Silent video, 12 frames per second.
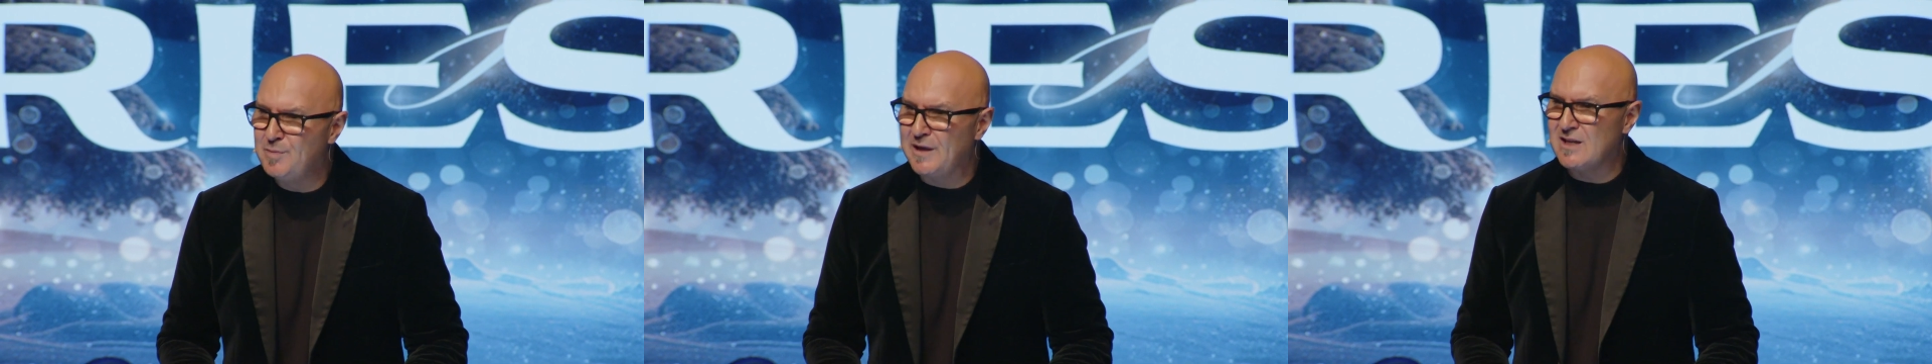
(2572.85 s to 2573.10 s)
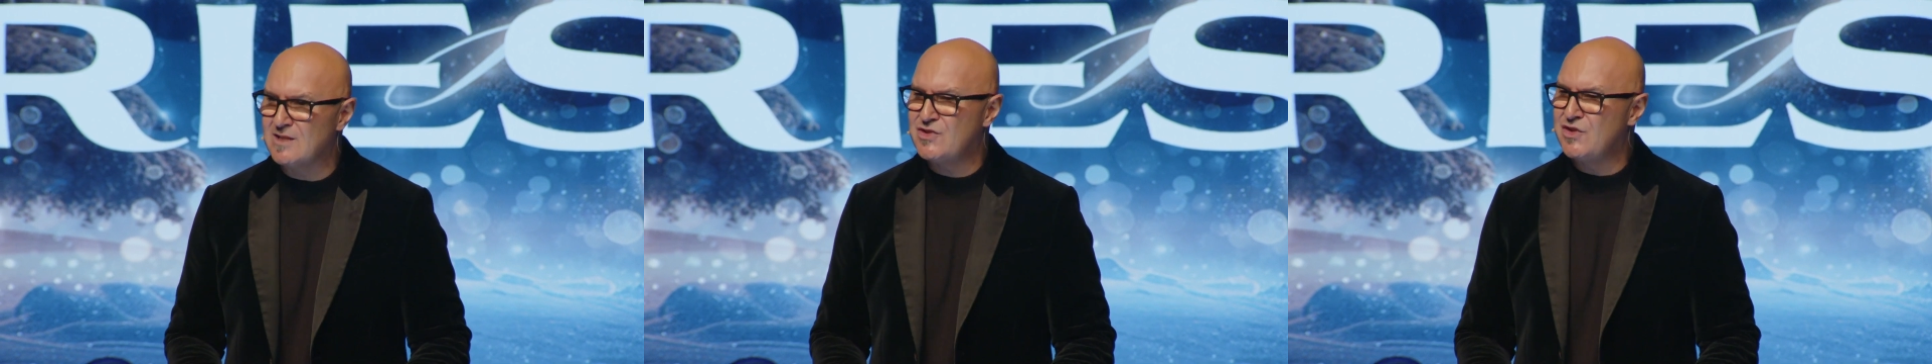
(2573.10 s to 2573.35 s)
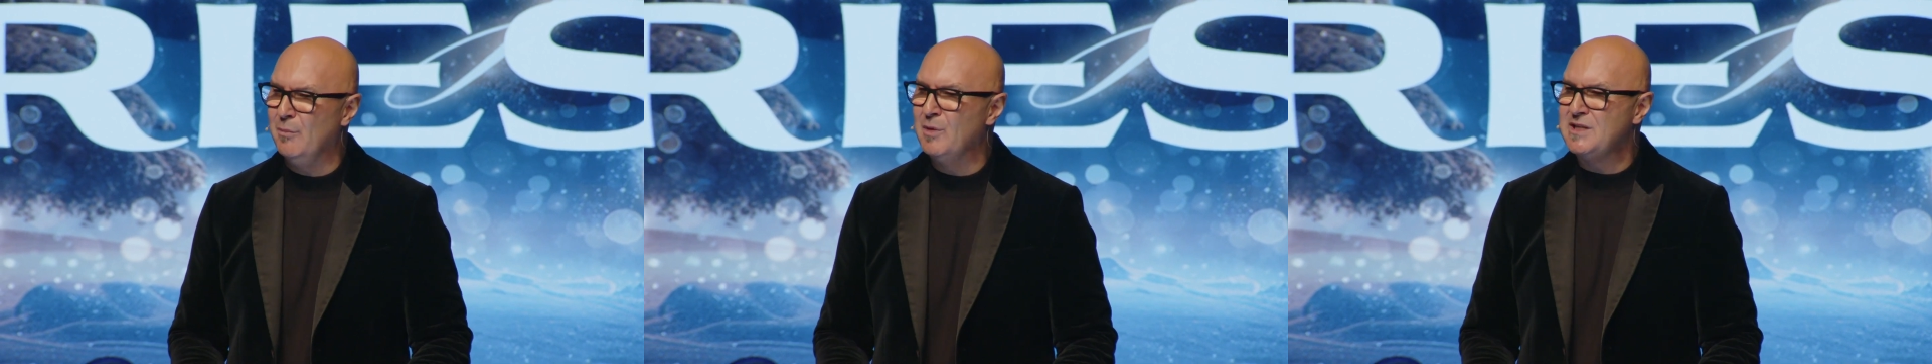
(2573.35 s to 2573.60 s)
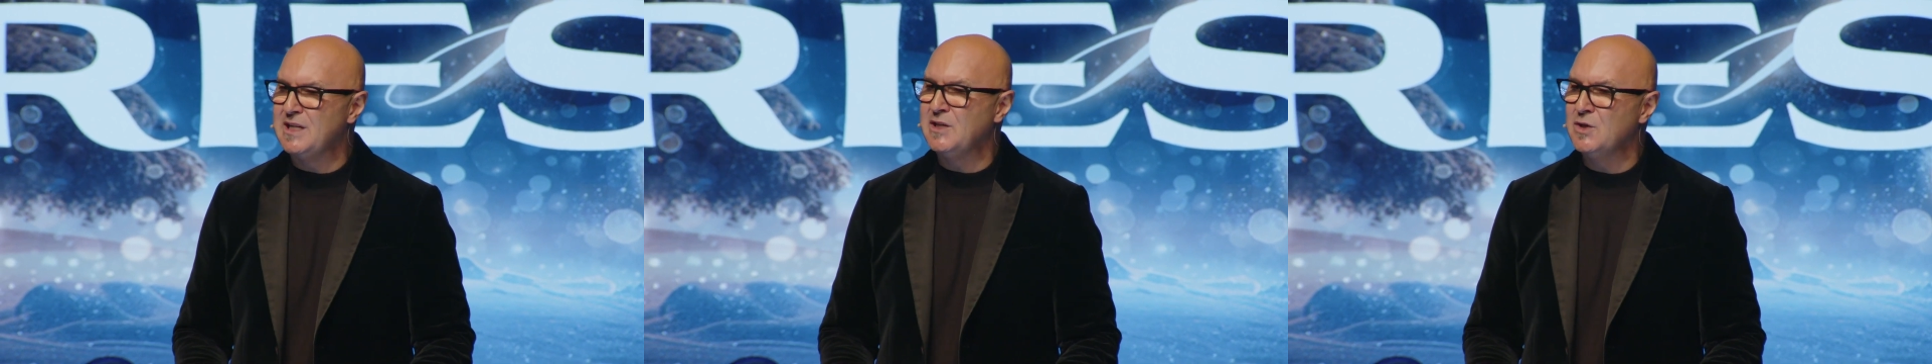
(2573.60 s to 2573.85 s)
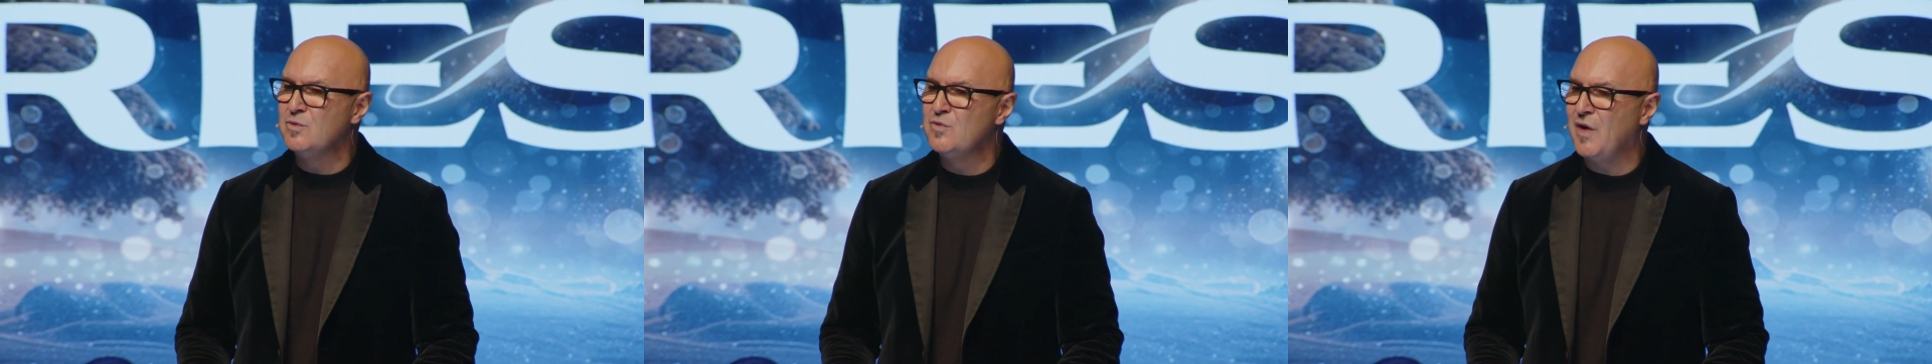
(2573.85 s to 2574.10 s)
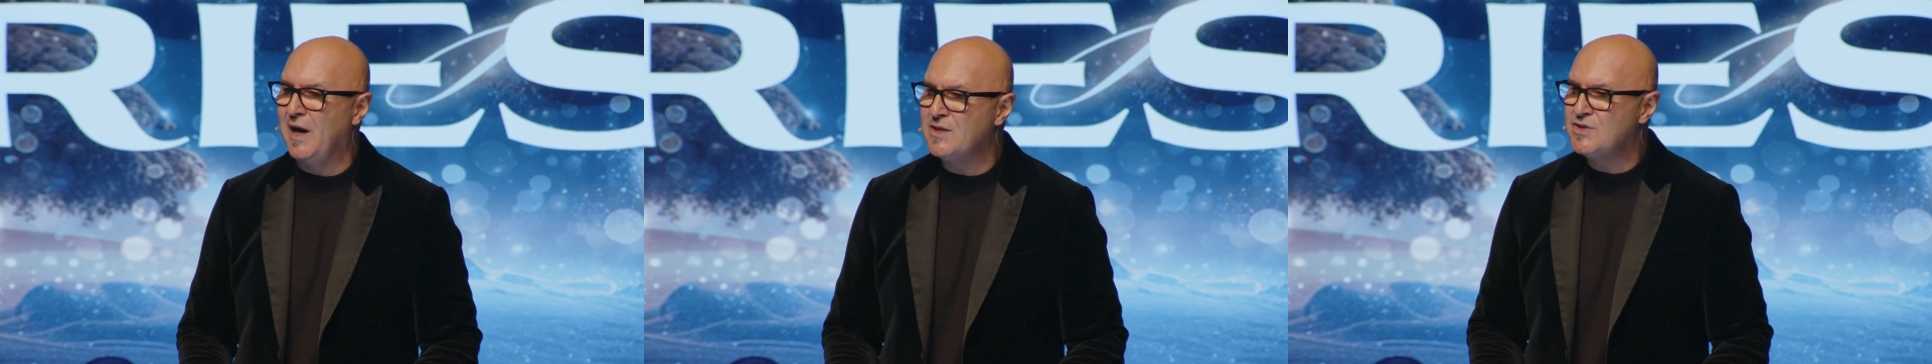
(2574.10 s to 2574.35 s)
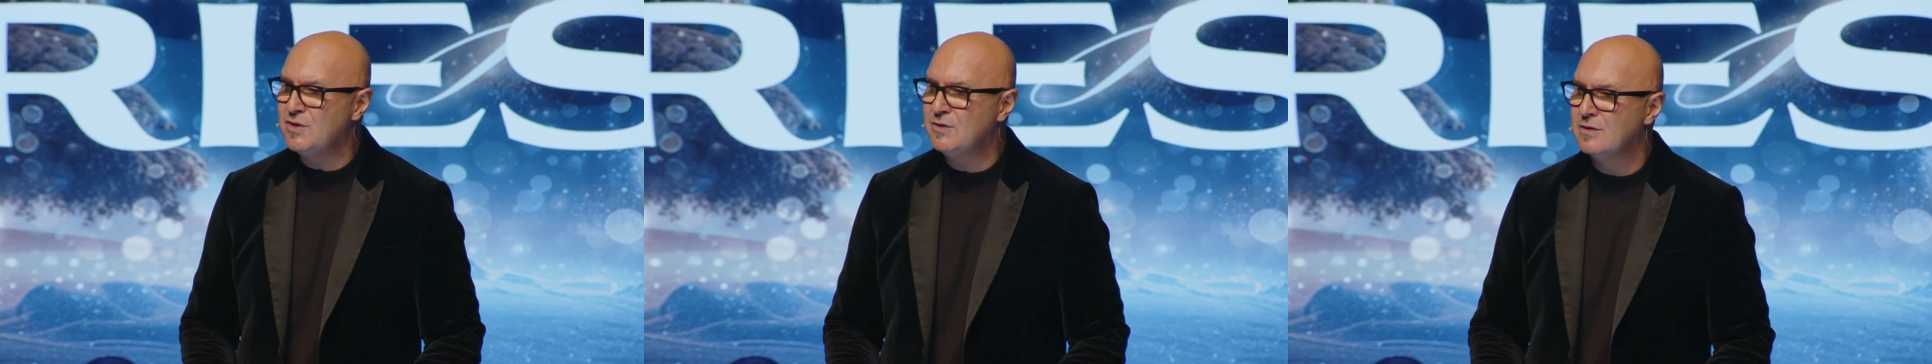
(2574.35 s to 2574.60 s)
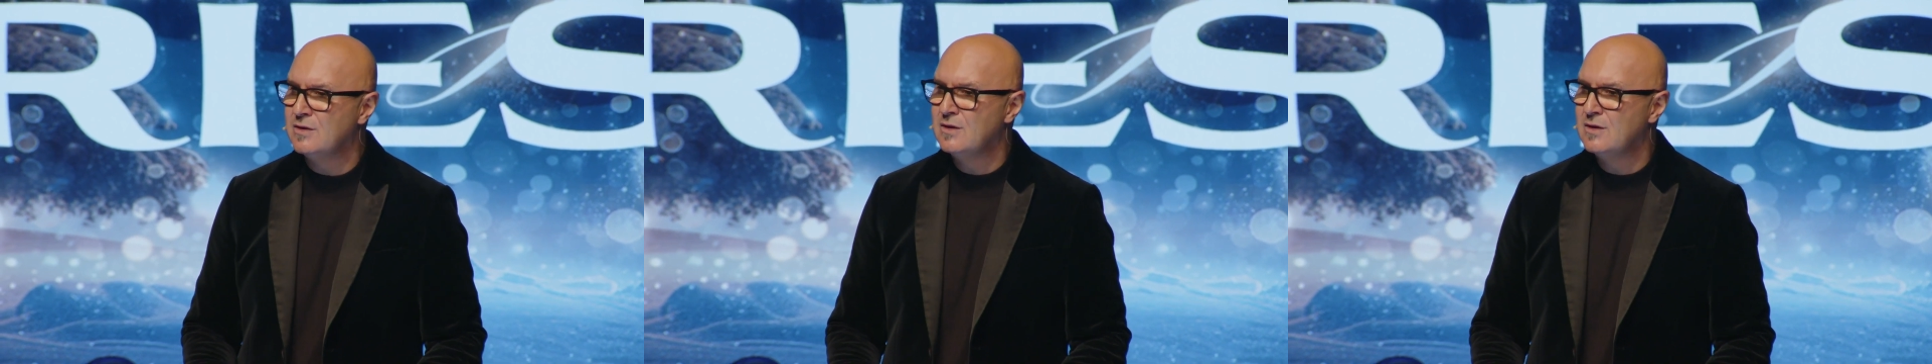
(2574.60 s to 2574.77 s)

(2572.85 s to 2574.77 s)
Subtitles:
because someone didn't invite you.